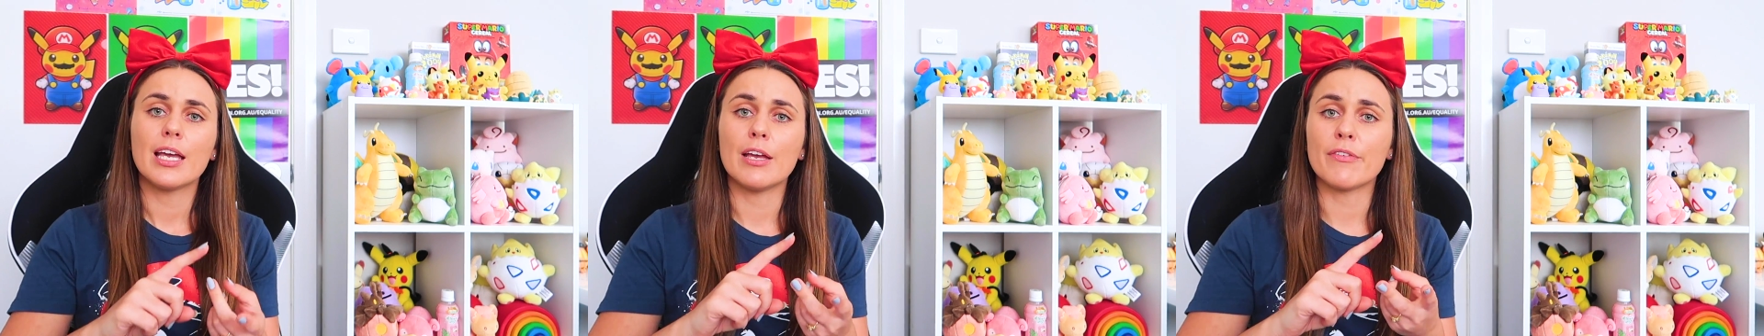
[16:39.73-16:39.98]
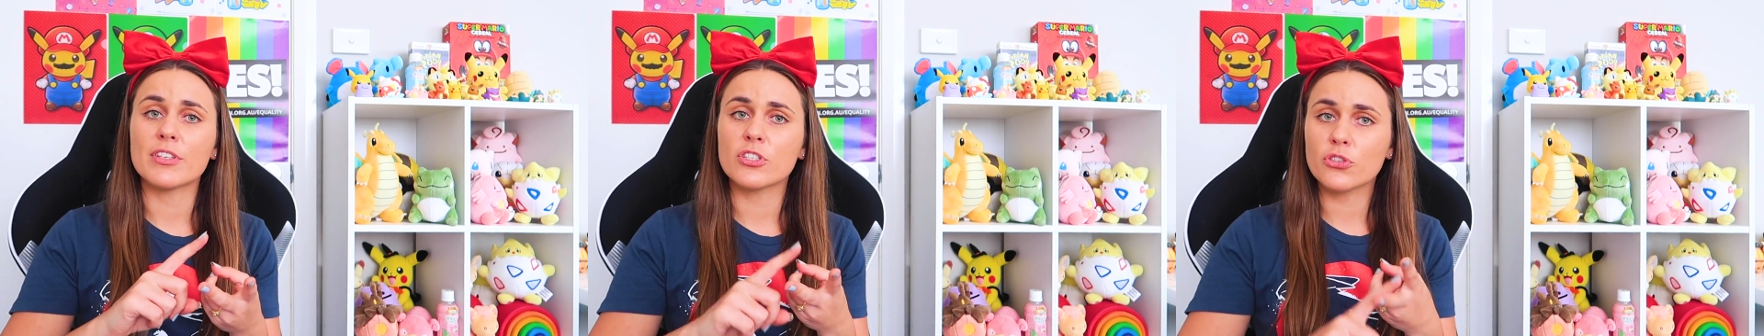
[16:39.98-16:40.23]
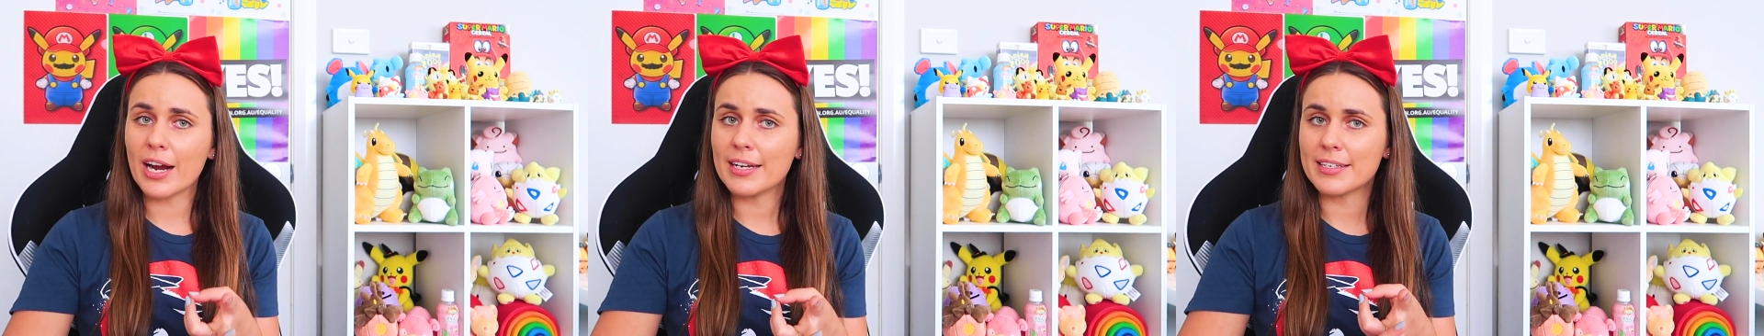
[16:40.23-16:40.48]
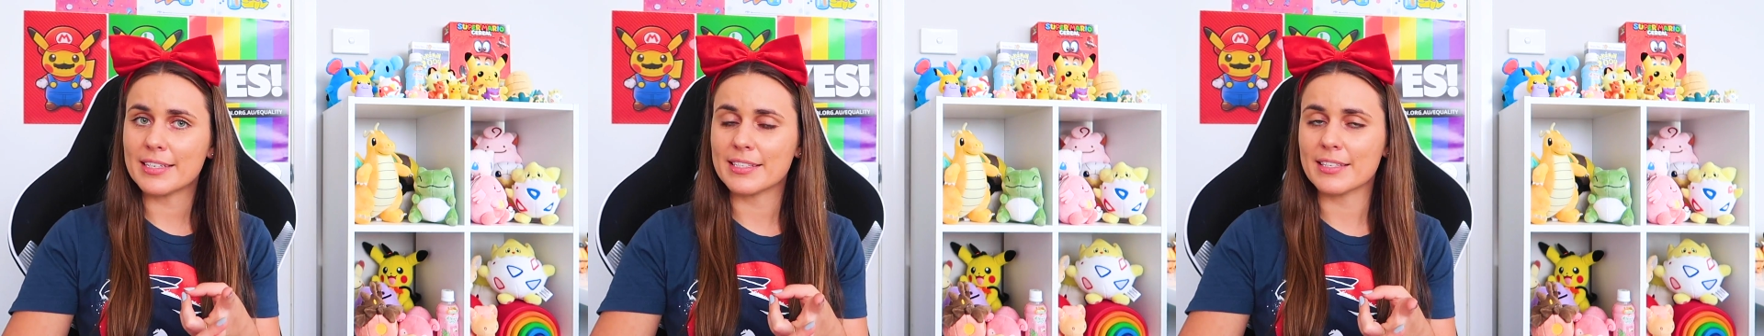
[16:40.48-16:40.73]
If it's
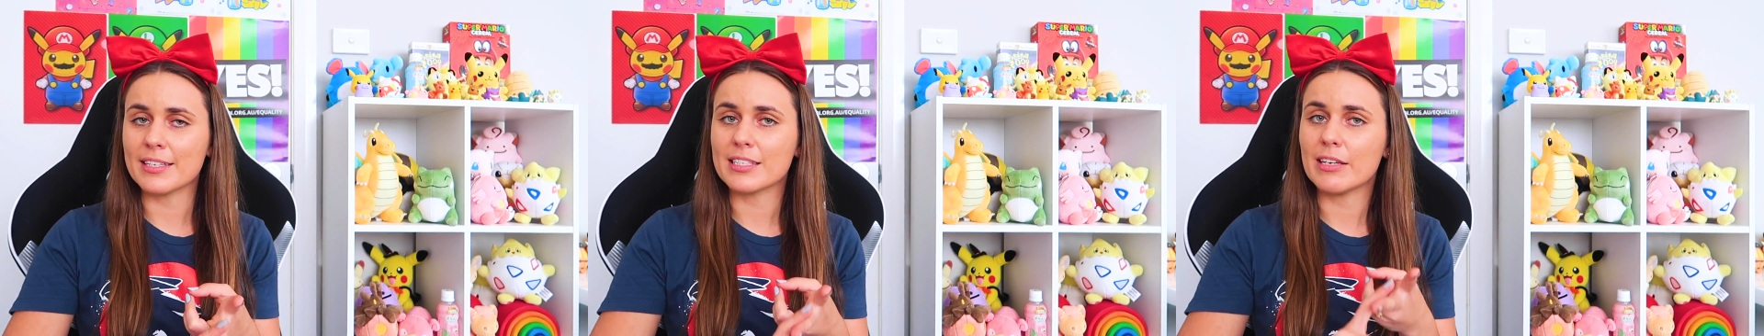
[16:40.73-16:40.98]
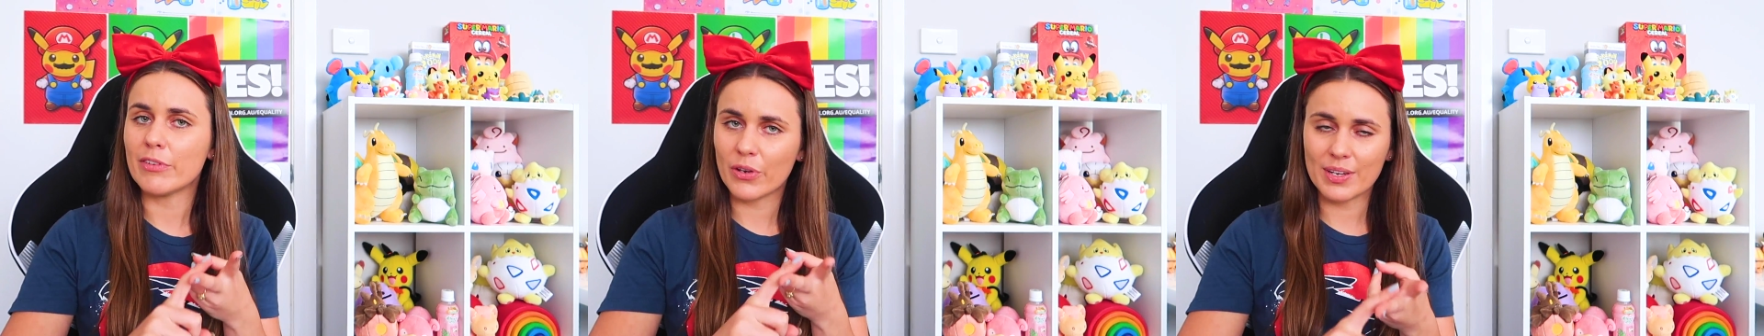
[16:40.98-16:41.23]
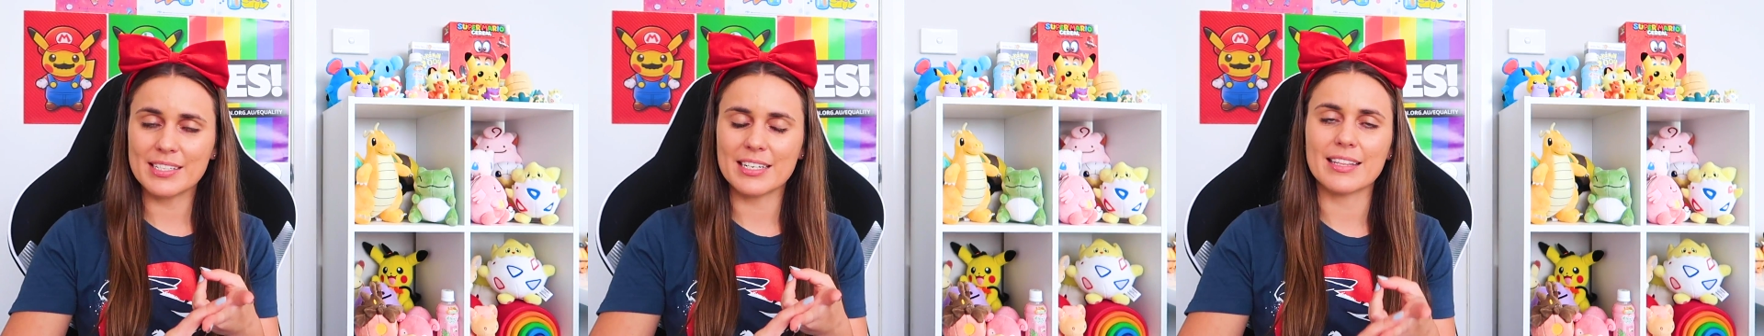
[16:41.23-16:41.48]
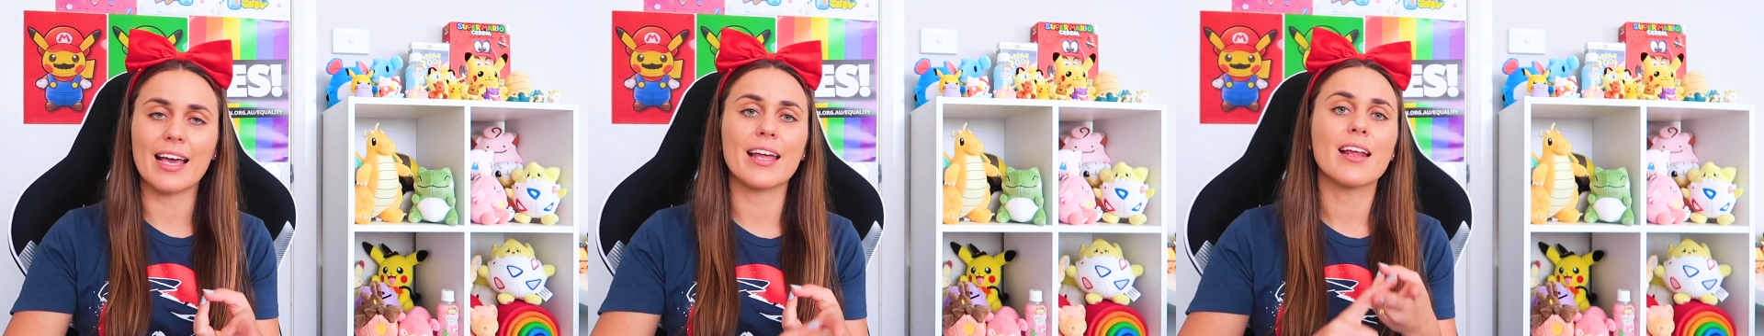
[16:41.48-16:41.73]
trade distance, if you're
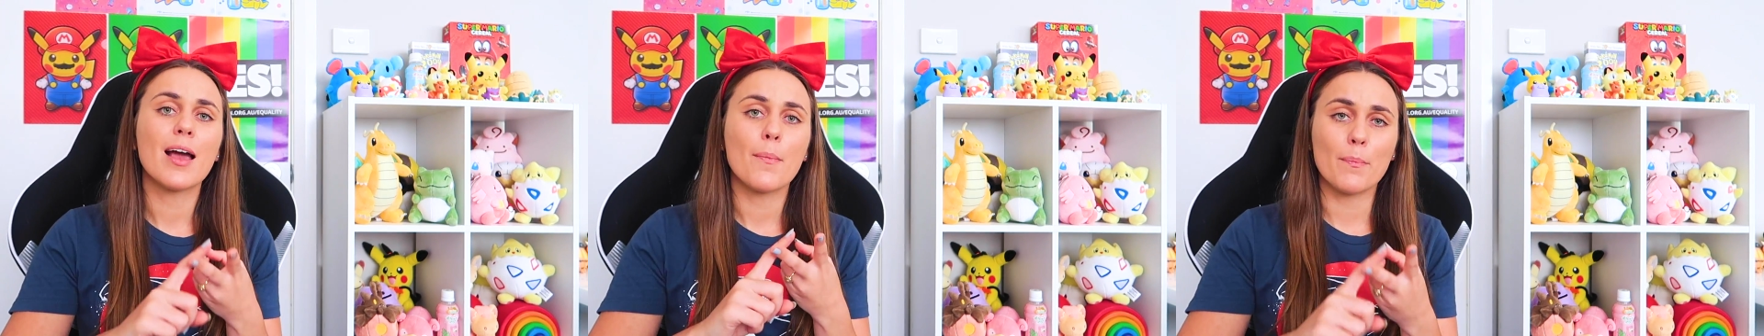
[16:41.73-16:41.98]
into that,